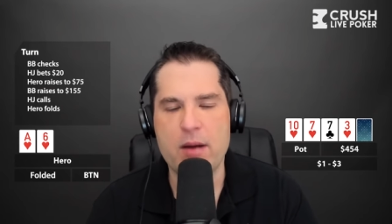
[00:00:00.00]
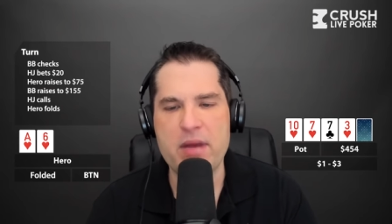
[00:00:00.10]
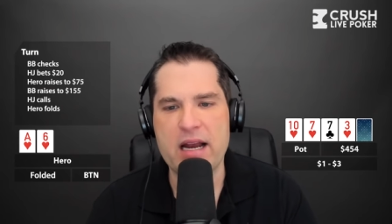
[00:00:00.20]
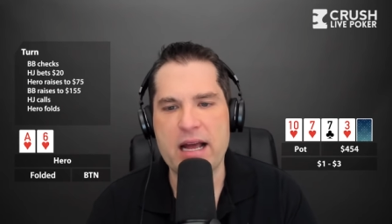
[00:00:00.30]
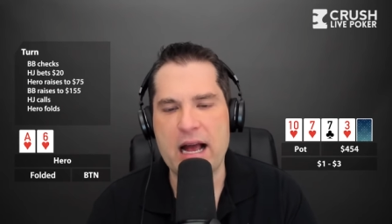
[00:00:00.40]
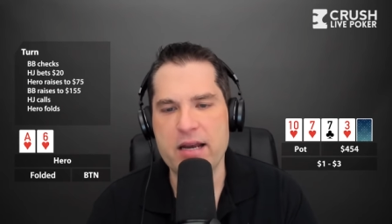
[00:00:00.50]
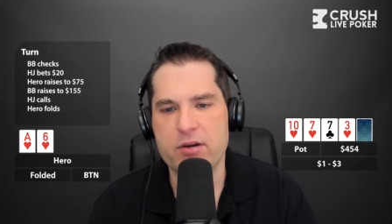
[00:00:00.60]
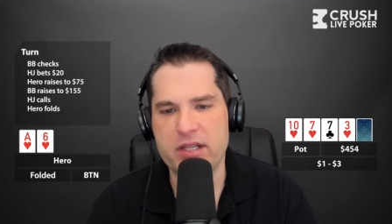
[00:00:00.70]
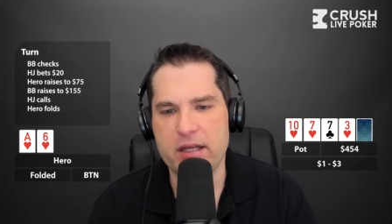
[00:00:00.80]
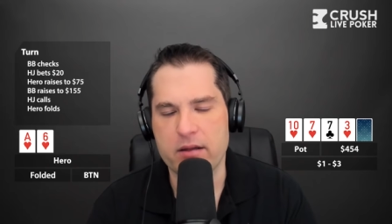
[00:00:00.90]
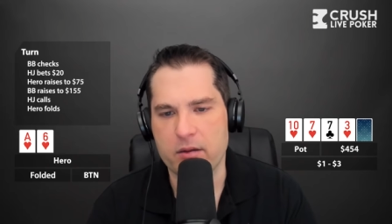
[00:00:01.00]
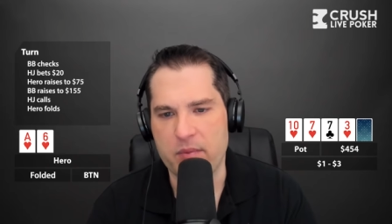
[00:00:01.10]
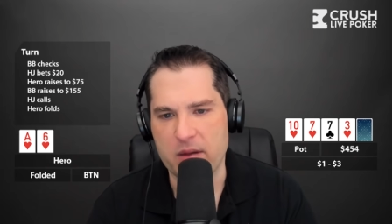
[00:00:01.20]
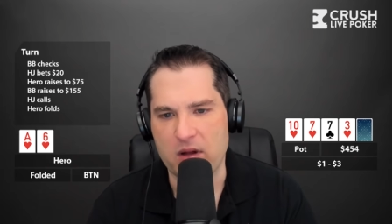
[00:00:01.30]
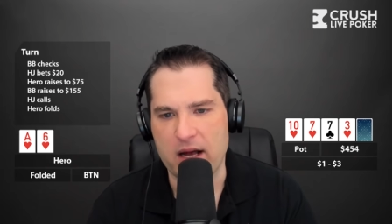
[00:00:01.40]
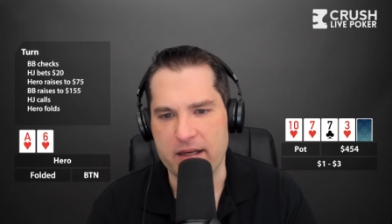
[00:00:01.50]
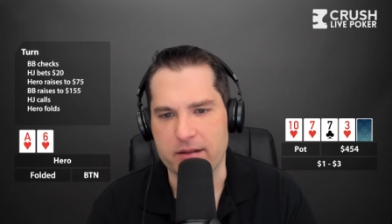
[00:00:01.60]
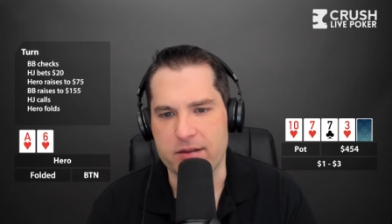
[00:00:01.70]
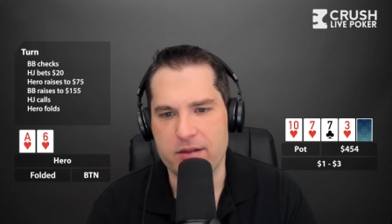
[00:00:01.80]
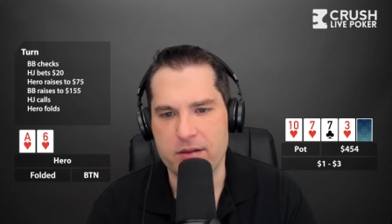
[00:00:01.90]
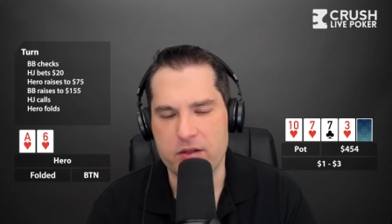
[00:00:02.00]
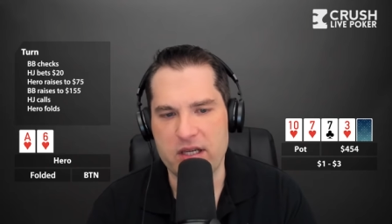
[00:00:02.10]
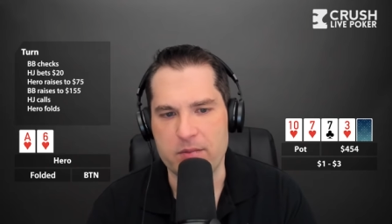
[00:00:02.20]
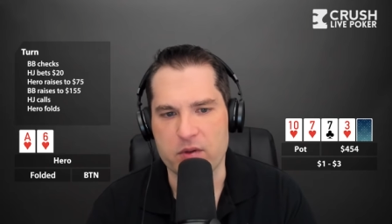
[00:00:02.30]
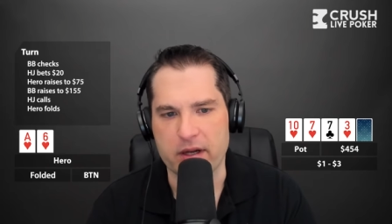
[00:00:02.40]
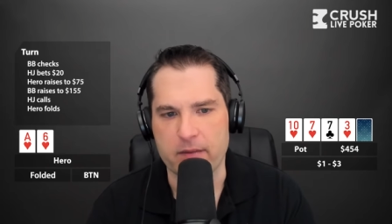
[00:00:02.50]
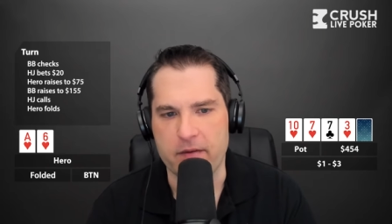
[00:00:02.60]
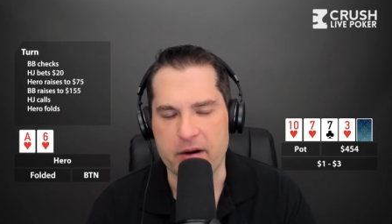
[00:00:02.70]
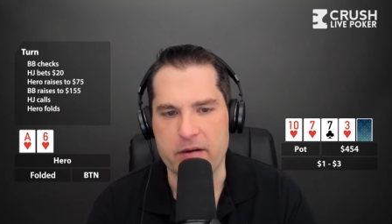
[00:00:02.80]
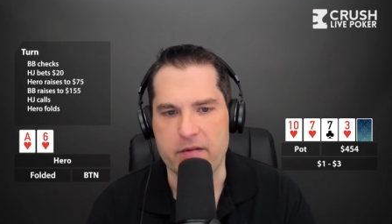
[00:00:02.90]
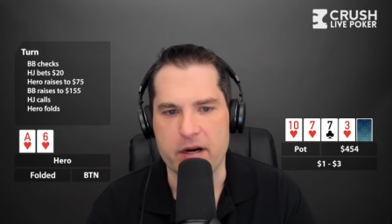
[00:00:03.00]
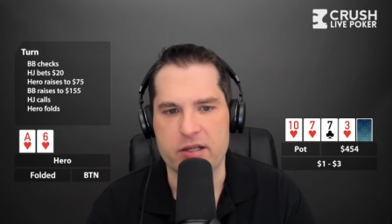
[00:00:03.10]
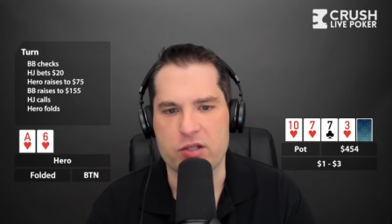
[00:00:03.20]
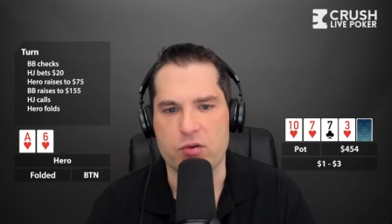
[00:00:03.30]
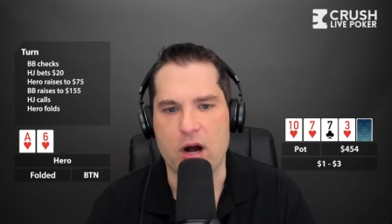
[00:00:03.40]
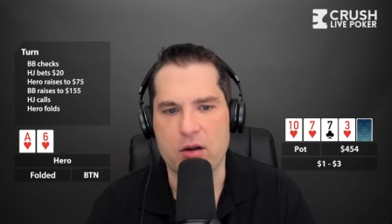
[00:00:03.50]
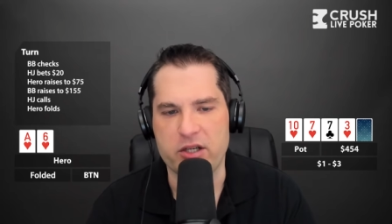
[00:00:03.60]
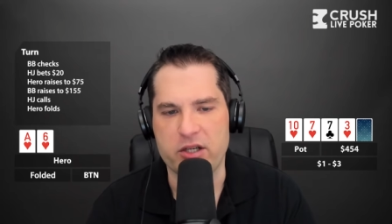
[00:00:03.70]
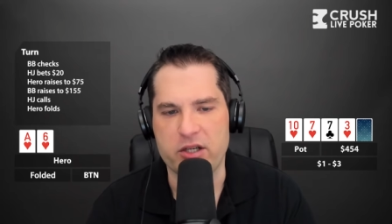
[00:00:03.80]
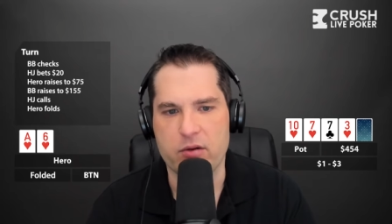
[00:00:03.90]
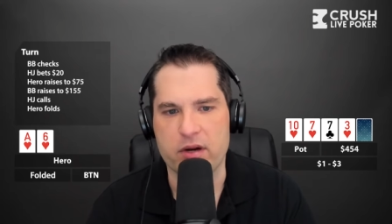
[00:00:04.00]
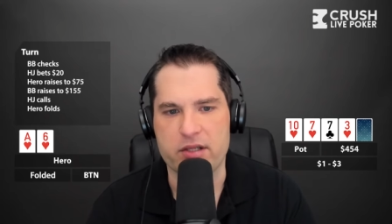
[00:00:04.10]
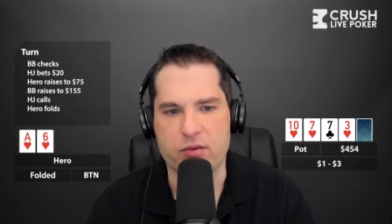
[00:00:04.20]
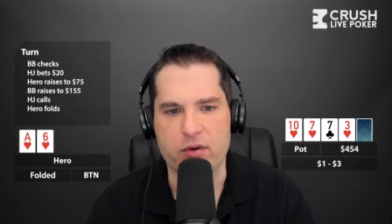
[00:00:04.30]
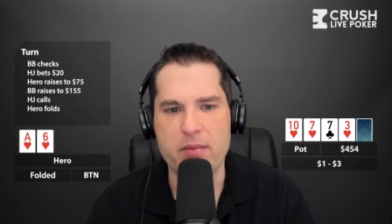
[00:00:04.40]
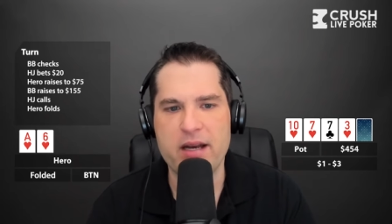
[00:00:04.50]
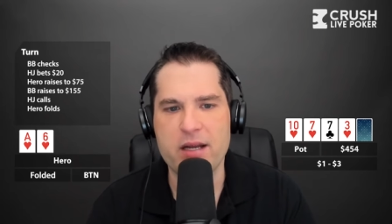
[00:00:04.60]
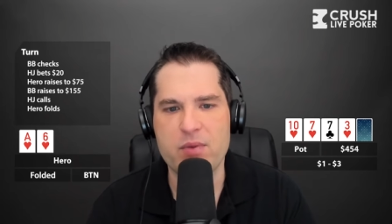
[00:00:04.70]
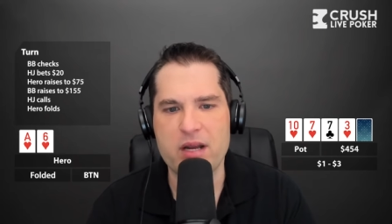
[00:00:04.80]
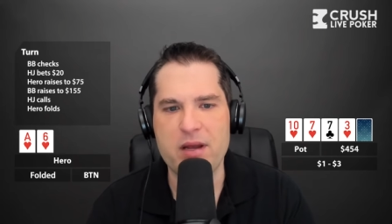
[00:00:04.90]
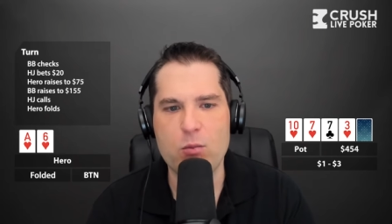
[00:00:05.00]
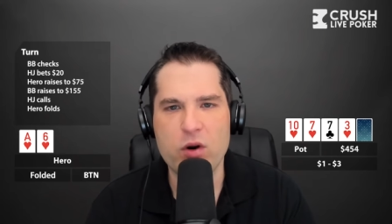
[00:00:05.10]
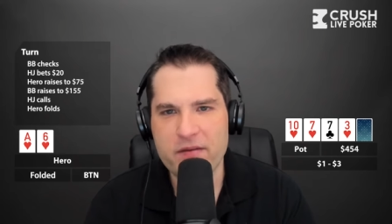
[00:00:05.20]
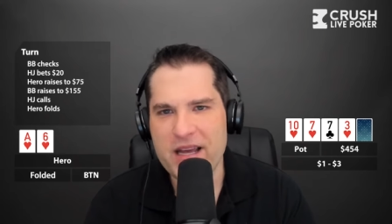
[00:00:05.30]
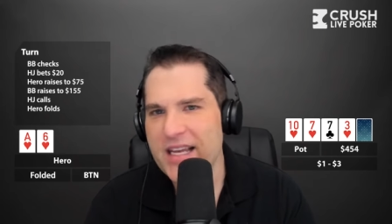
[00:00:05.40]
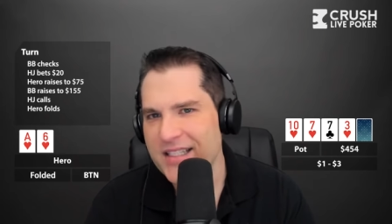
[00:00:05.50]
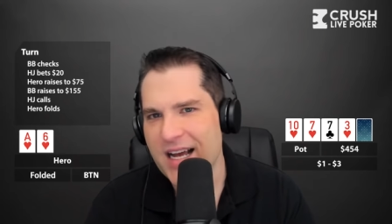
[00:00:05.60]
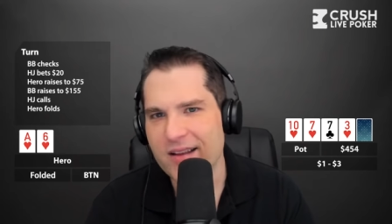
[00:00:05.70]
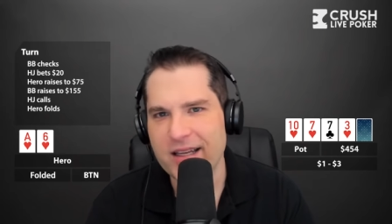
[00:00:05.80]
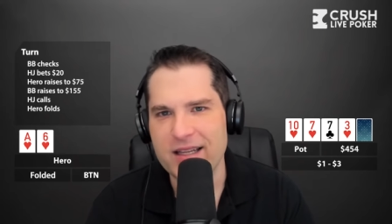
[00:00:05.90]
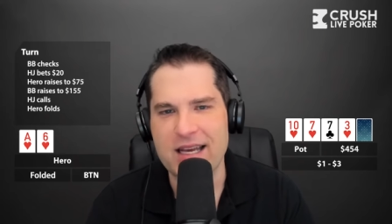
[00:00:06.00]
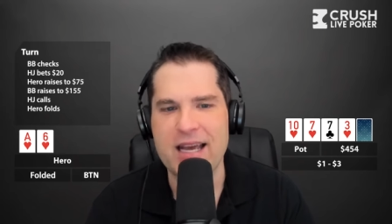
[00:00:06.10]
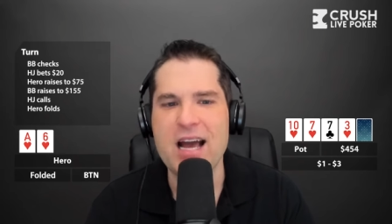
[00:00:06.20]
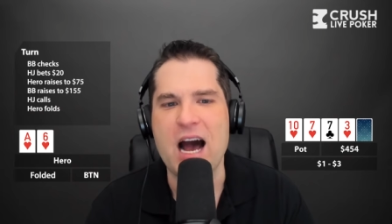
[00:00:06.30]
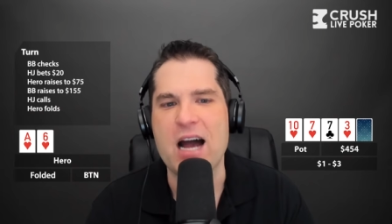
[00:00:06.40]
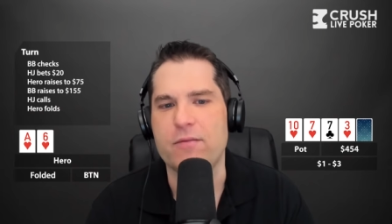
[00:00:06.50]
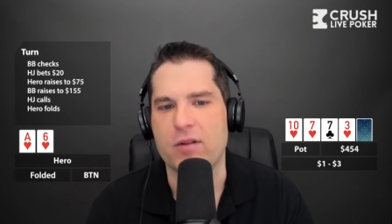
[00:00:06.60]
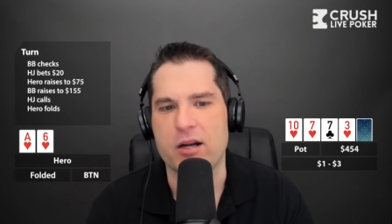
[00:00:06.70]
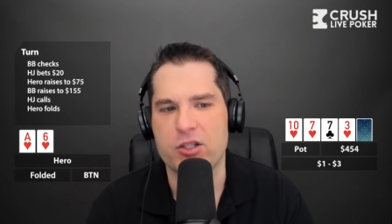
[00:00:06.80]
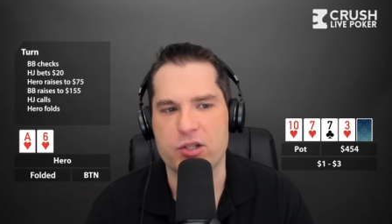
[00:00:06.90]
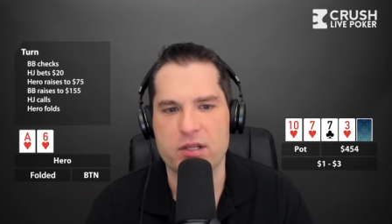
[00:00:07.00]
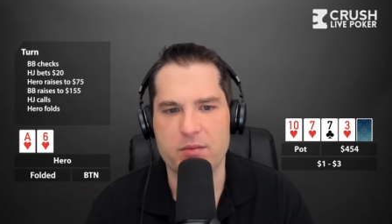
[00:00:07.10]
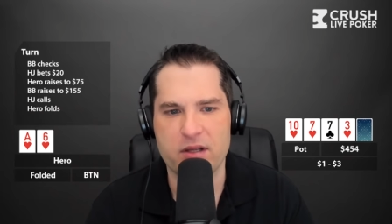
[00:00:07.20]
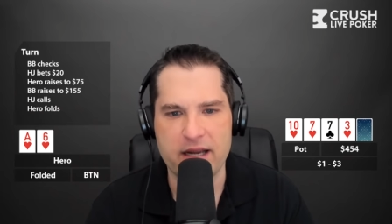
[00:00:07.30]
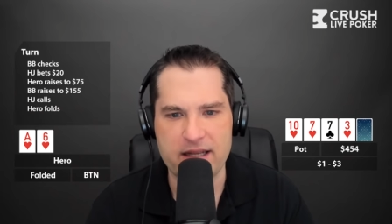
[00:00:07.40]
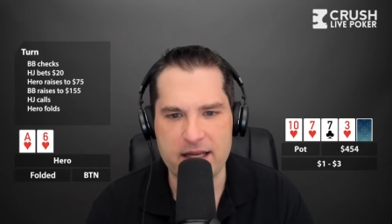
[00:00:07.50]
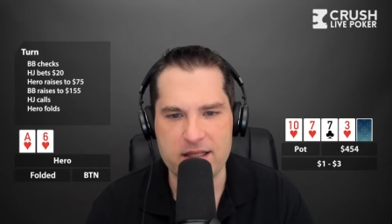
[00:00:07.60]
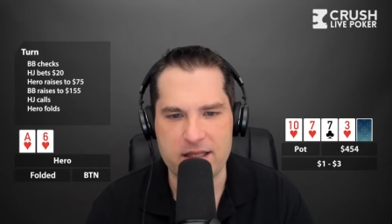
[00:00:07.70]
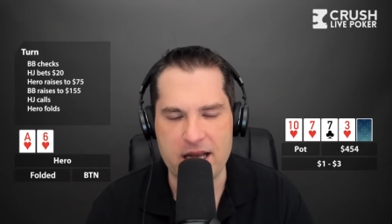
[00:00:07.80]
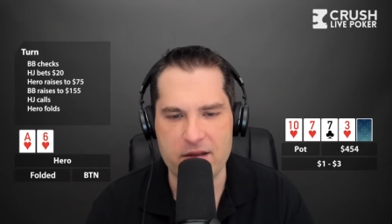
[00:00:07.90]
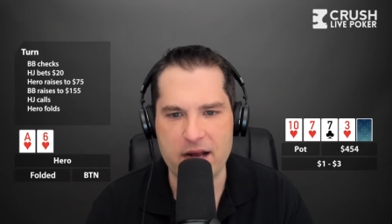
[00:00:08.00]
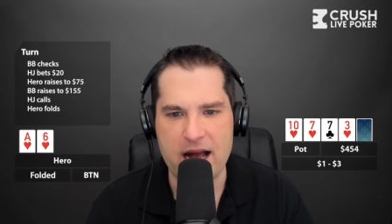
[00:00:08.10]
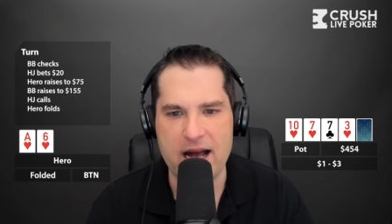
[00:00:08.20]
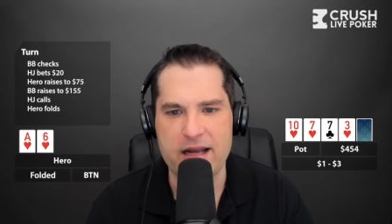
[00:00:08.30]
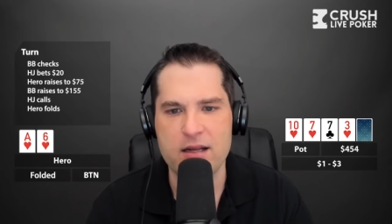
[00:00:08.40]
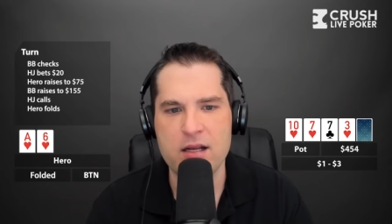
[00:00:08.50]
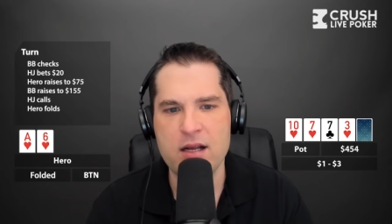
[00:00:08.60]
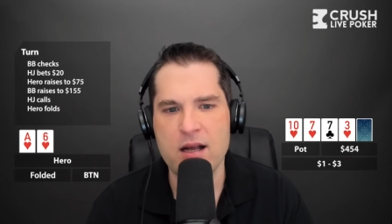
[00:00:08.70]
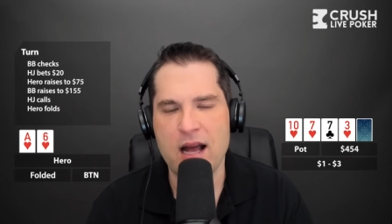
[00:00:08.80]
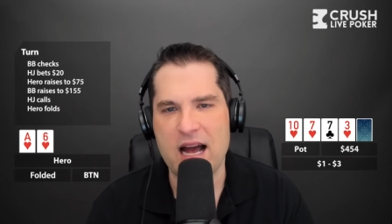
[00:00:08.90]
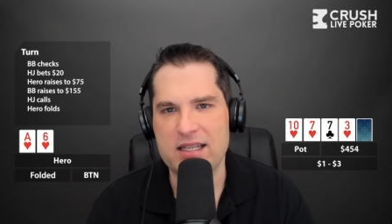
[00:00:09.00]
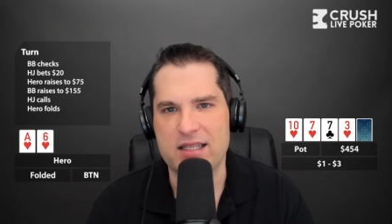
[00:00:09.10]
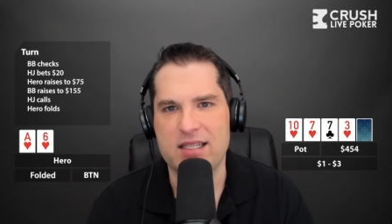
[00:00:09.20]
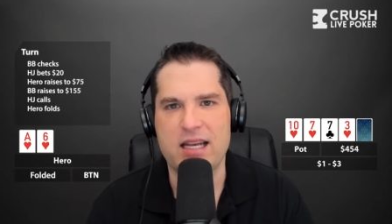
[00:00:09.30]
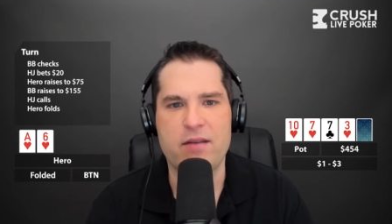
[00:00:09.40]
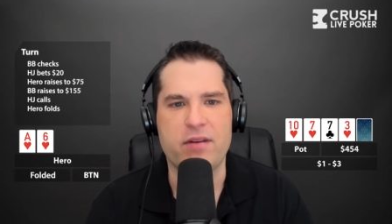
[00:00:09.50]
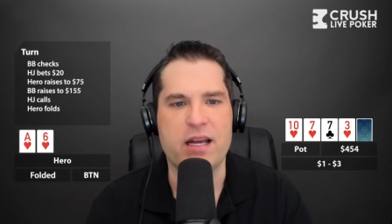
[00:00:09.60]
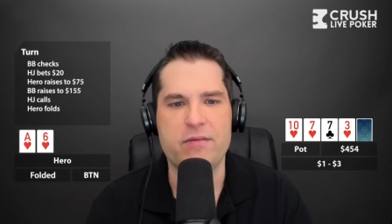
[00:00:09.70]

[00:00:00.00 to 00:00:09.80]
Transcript: I mean, I understand that the big blind seems like very, very strong by check raise three betting, but I mean, what if he has got like the king high flush or something like this and the other guy has a seven?